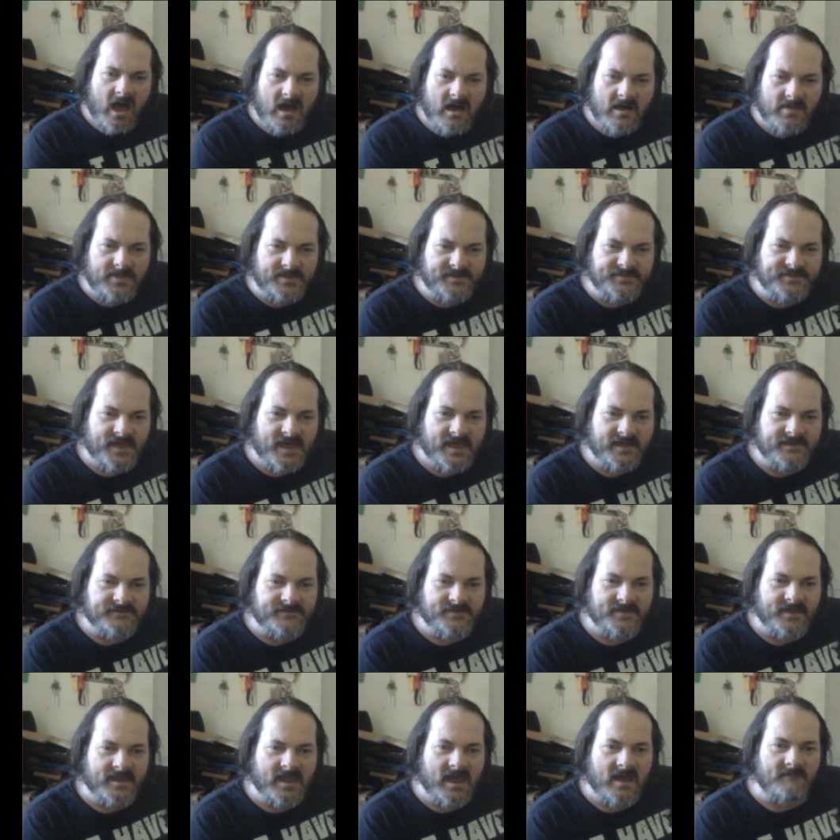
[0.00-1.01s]
this
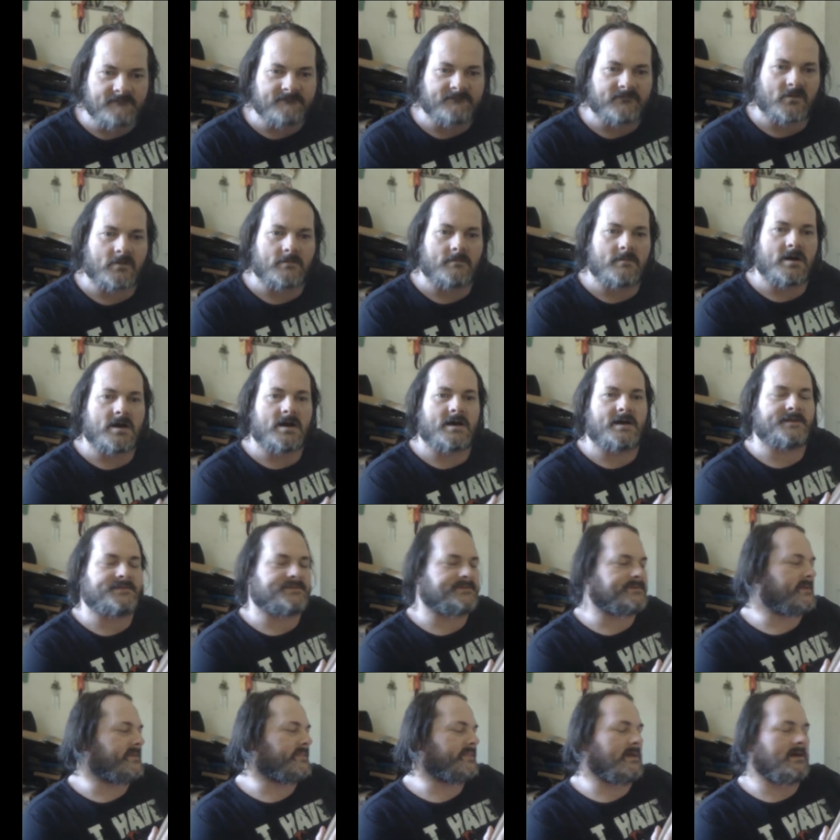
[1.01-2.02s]
actually I got from the
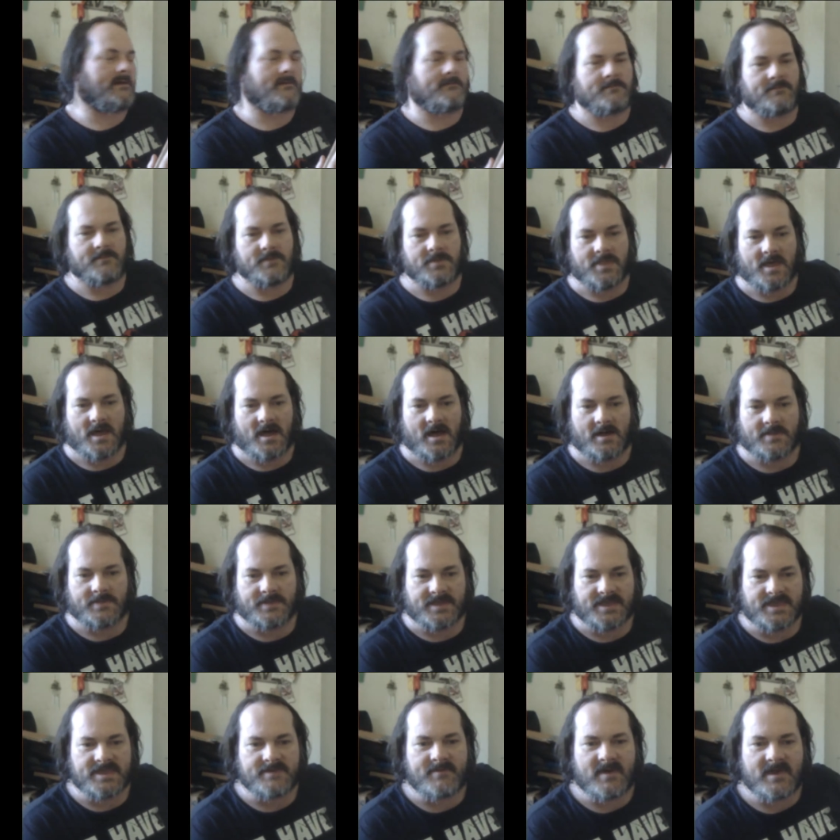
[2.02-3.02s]

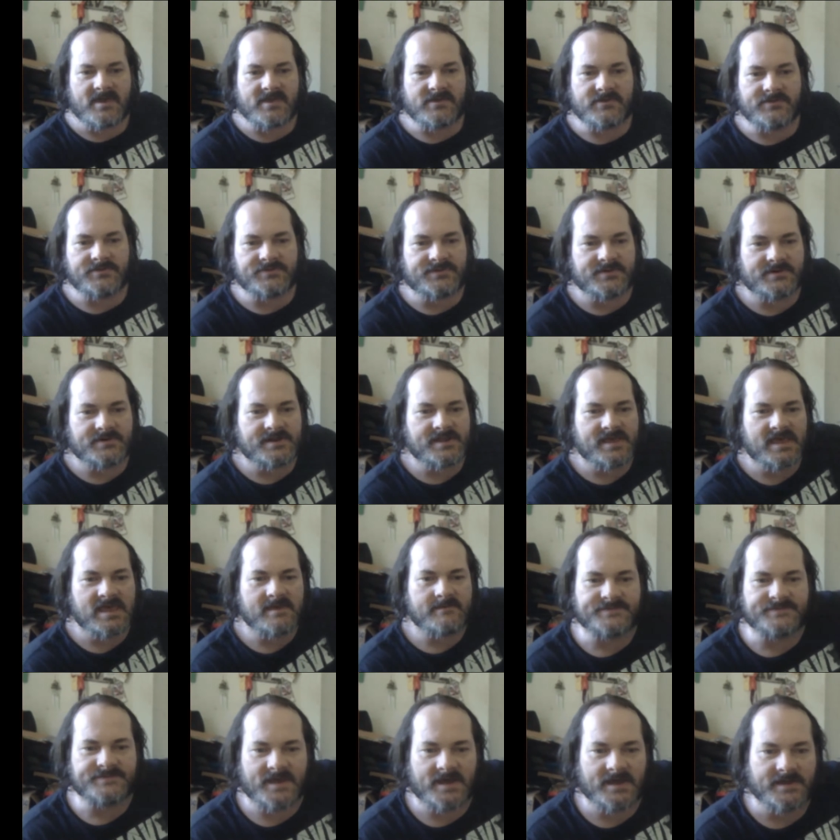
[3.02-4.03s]
eBay
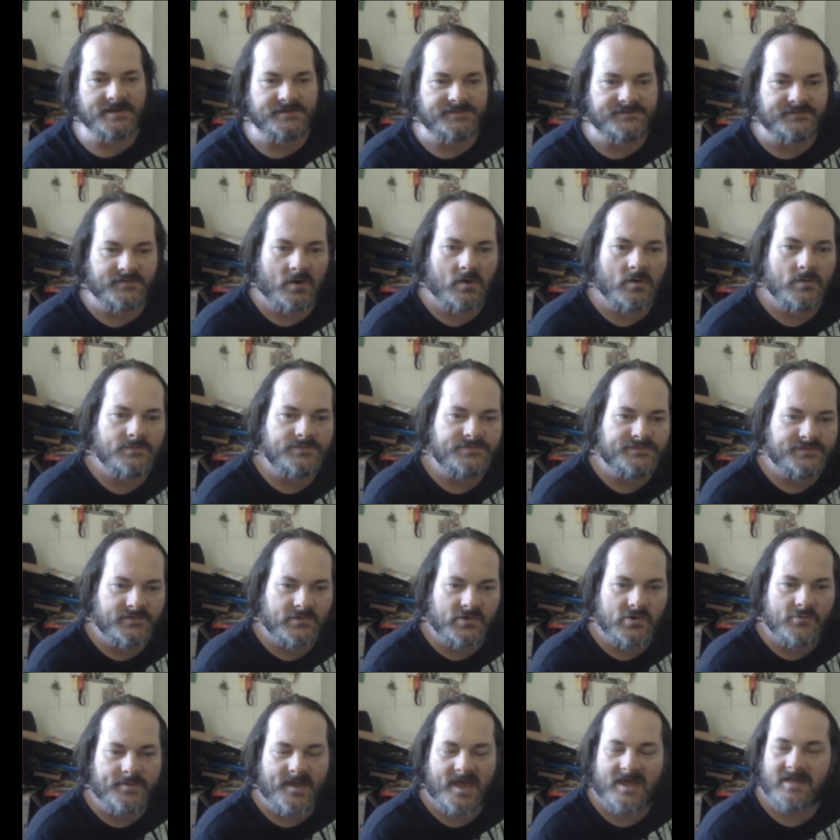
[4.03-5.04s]
username is Drones
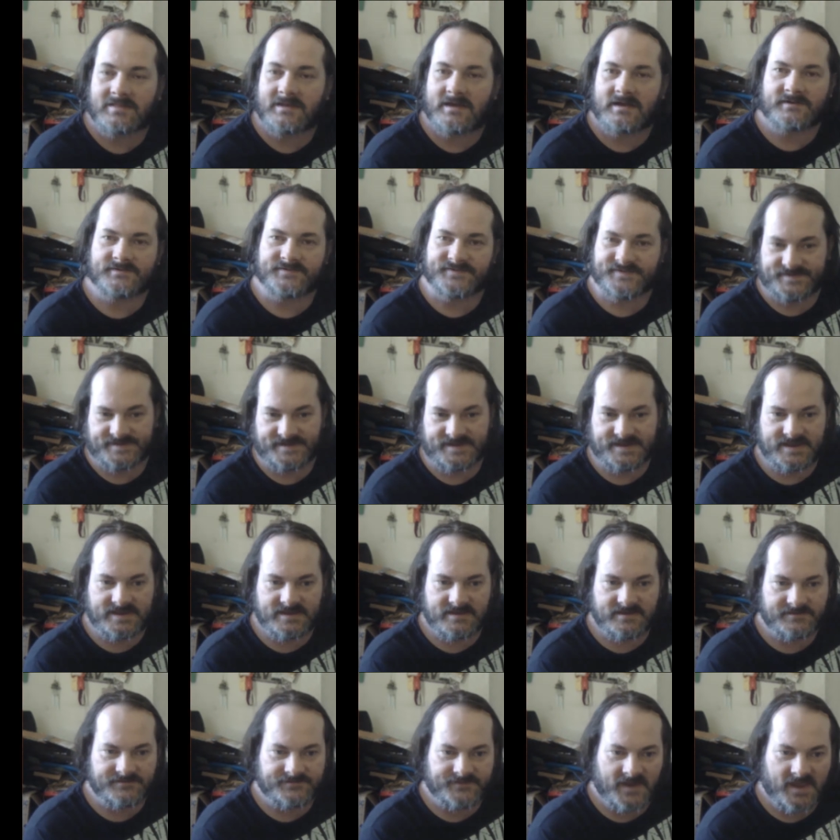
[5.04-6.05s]
Group
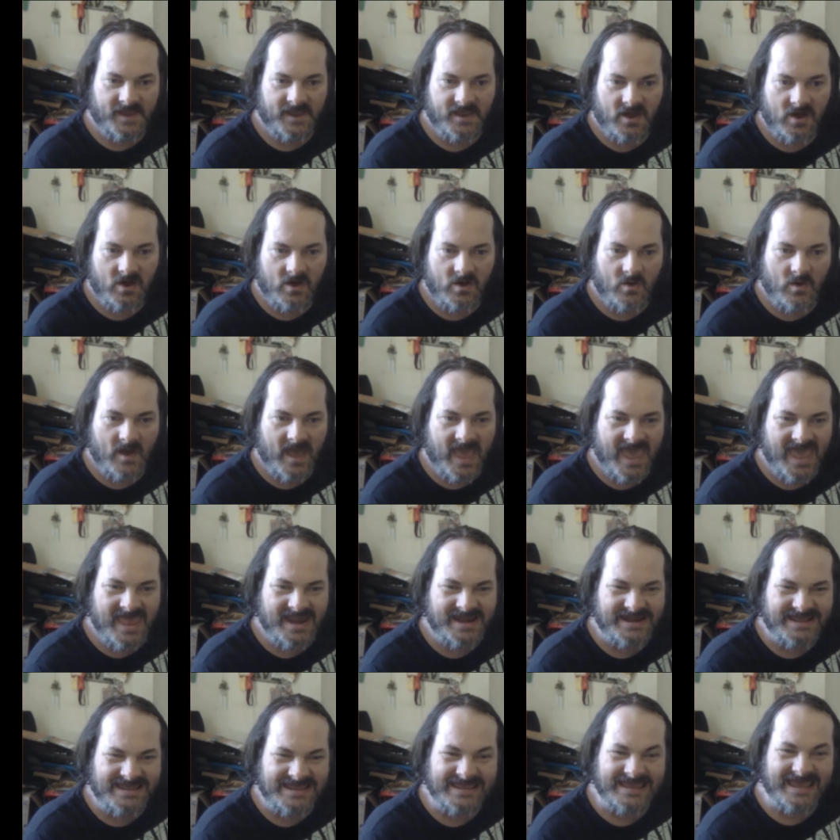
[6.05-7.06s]
LLC,
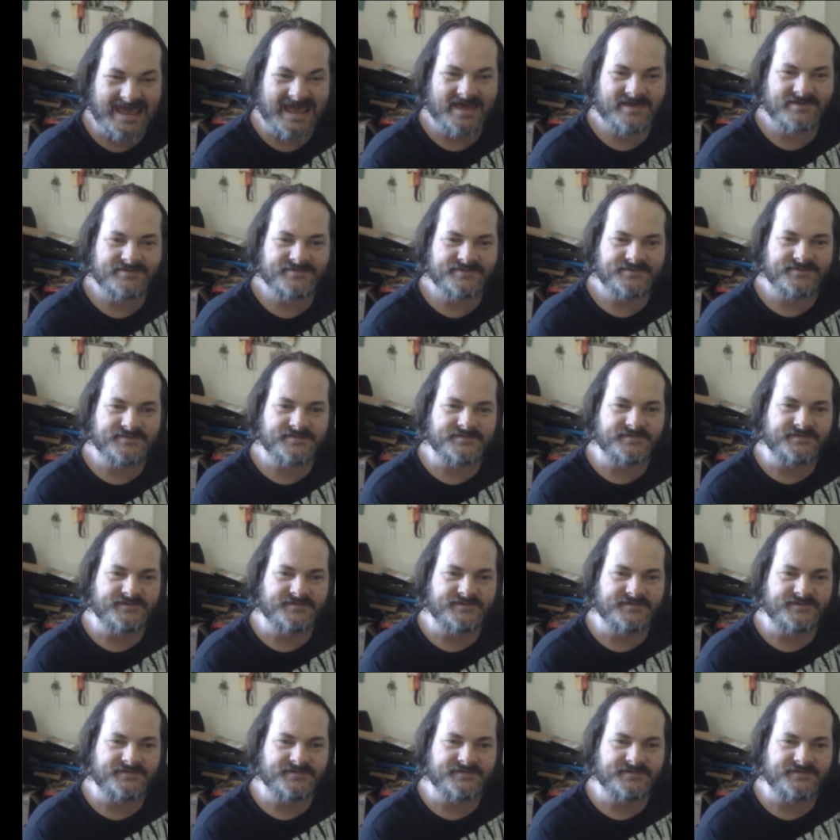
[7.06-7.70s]
JONESGROUP